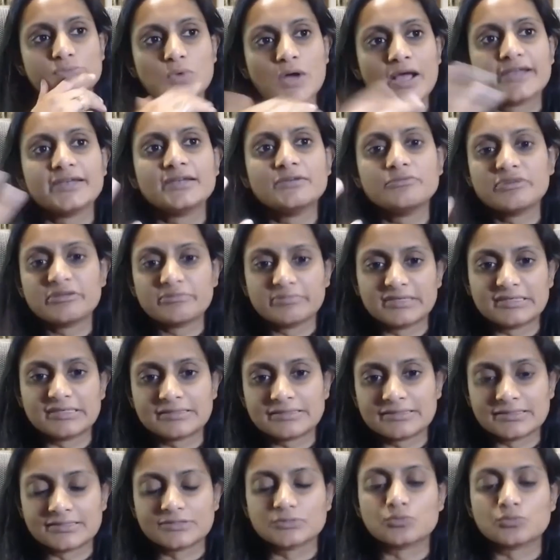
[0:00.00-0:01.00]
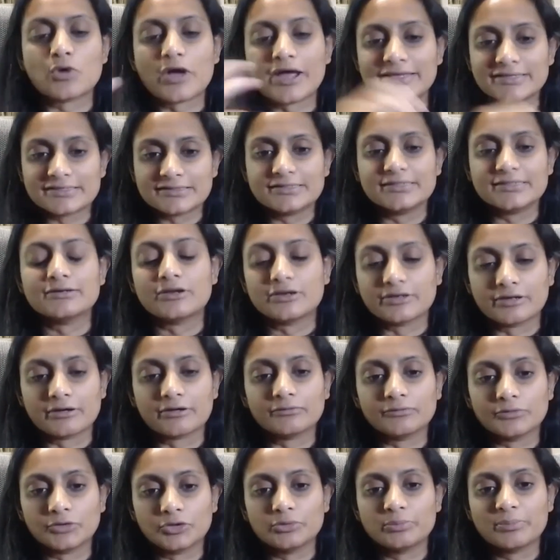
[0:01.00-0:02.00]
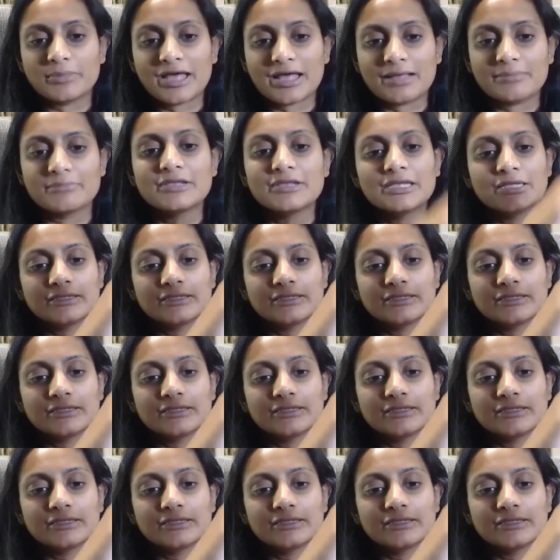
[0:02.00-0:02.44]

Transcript: Why did we miss this? Why isn't it on our roadmap?